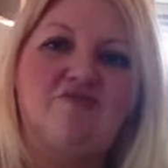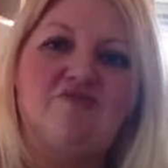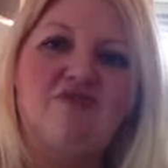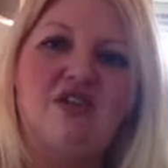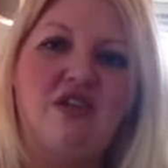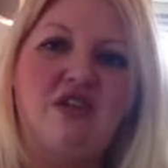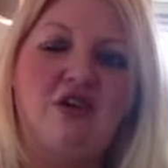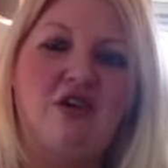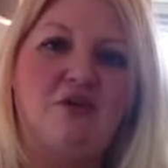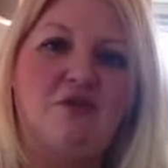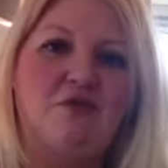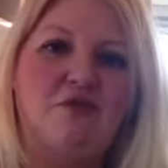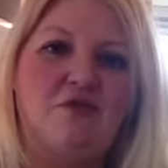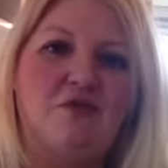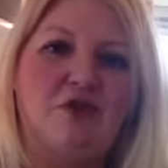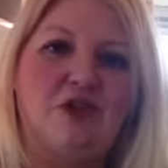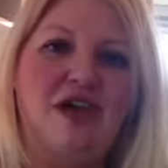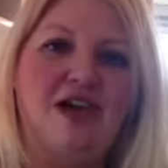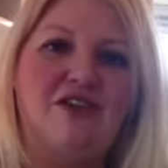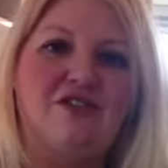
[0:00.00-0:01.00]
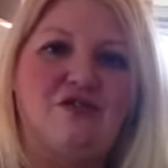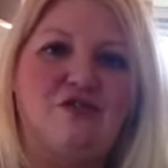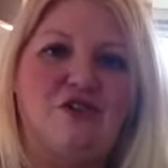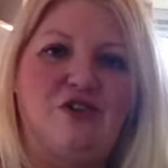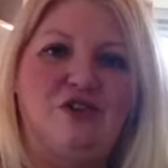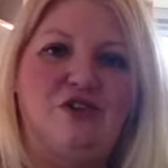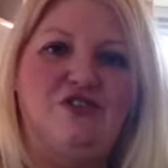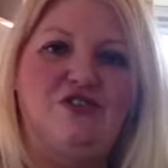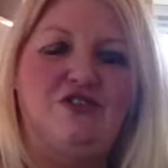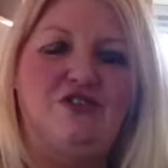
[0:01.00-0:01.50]
you know, full cast
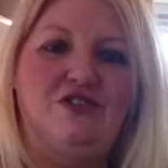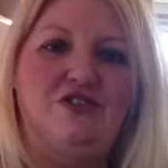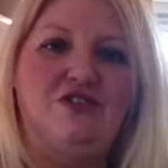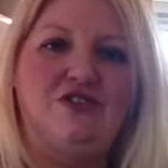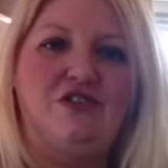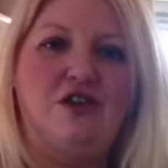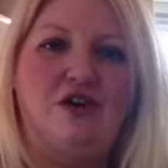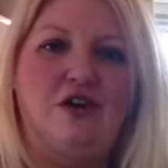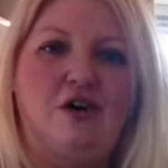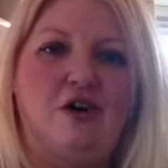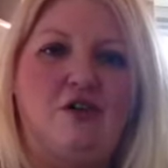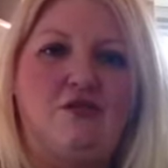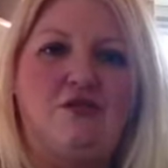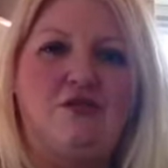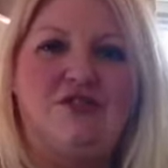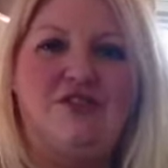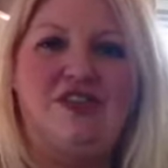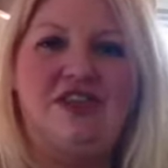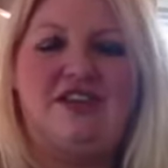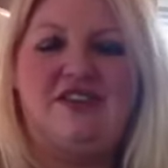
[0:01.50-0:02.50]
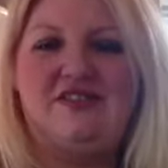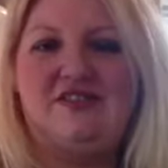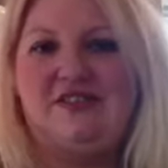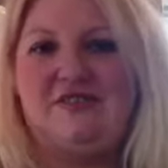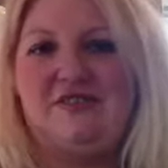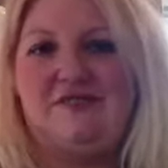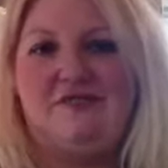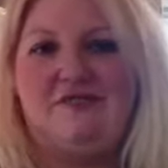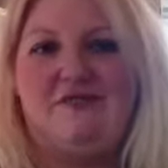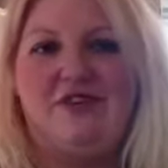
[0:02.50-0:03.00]
versions of
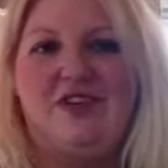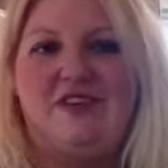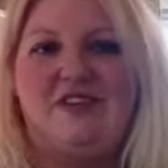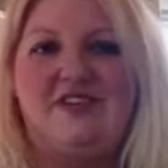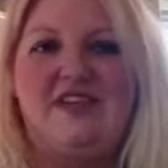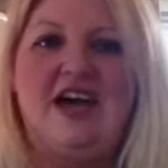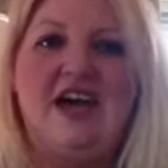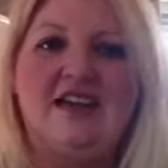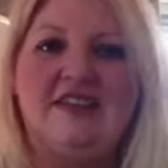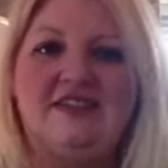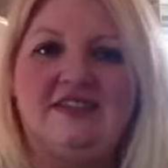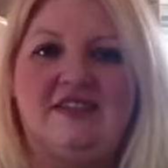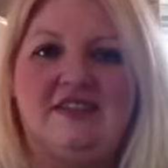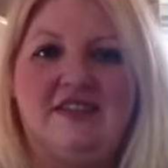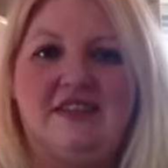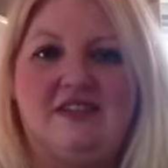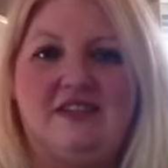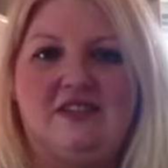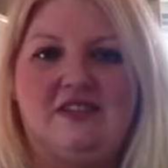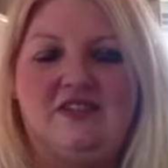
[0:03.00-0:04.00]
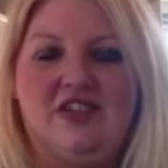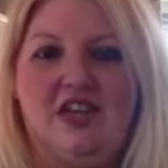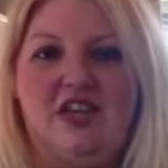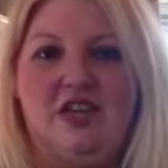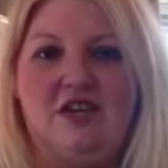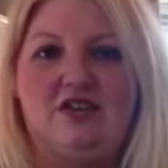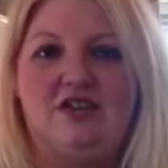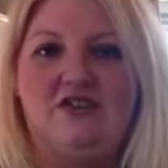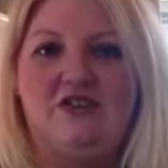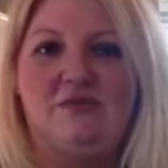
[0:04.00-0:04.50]
6 fantastic Jane
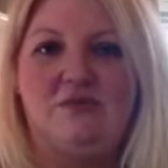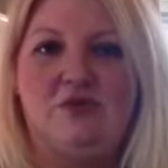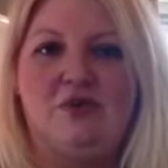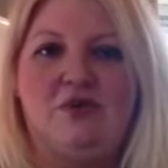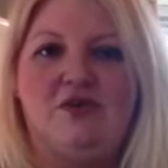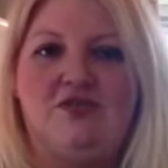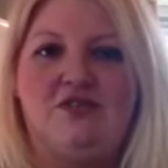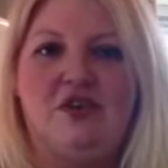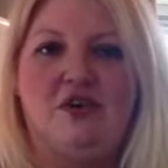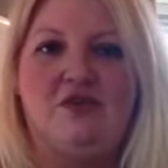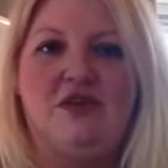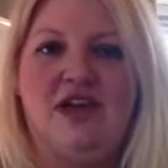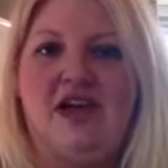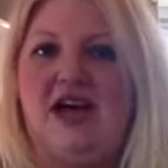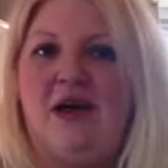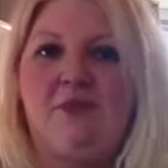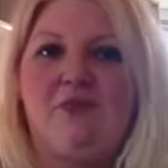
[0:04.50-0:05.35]
Austen books, so yeah,